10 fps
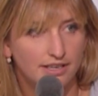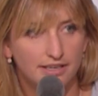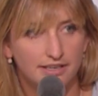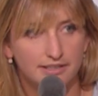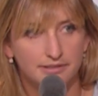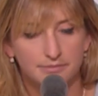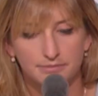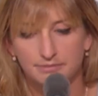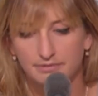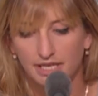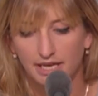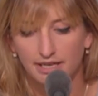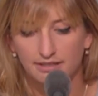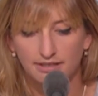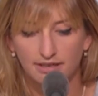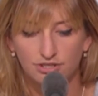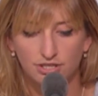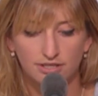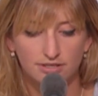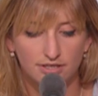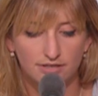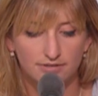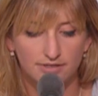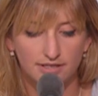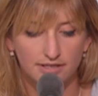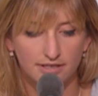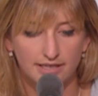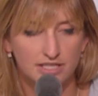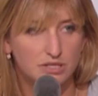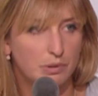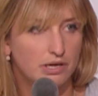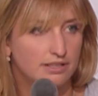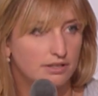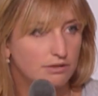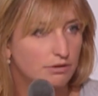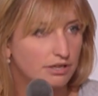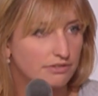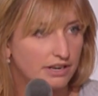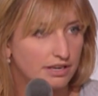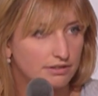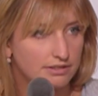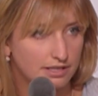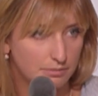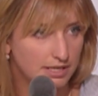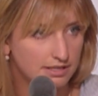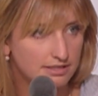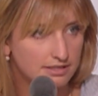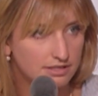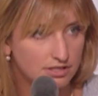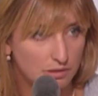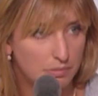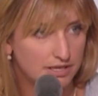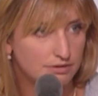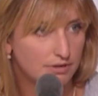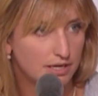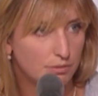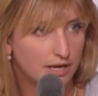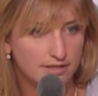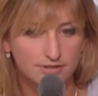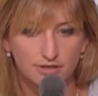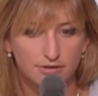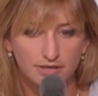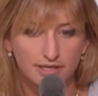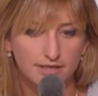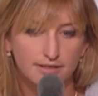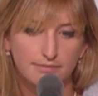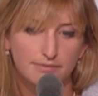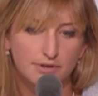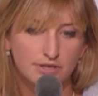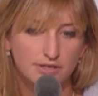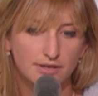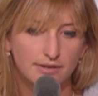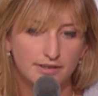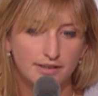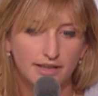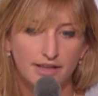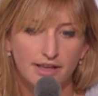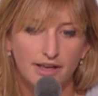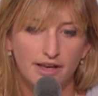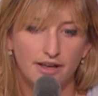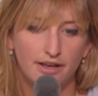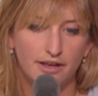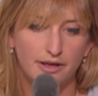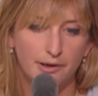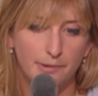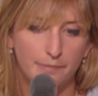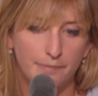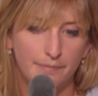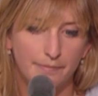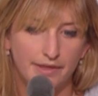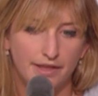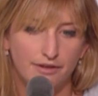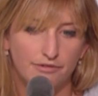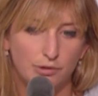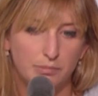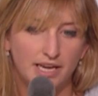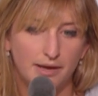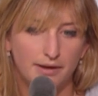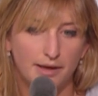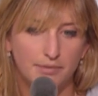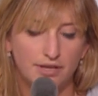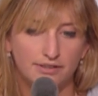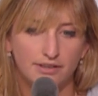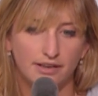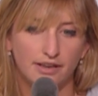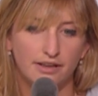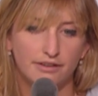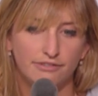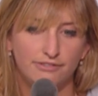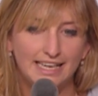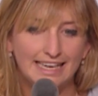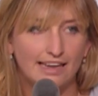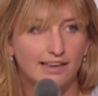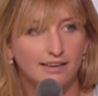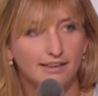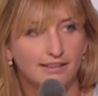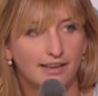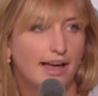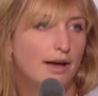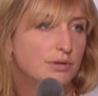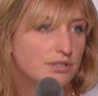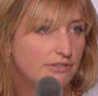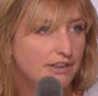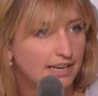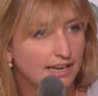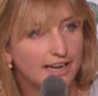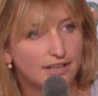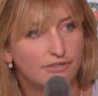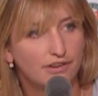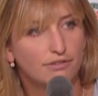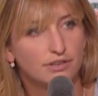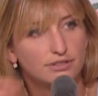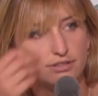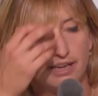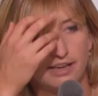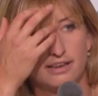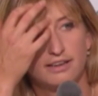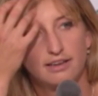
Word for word: um, and uh, she deserved uh, that spot in the quarterfinal. That means she plays really well. So it doesn't. Um, for me, I, am not uh, feeling. I, I, wasn't feeling like the favorite today,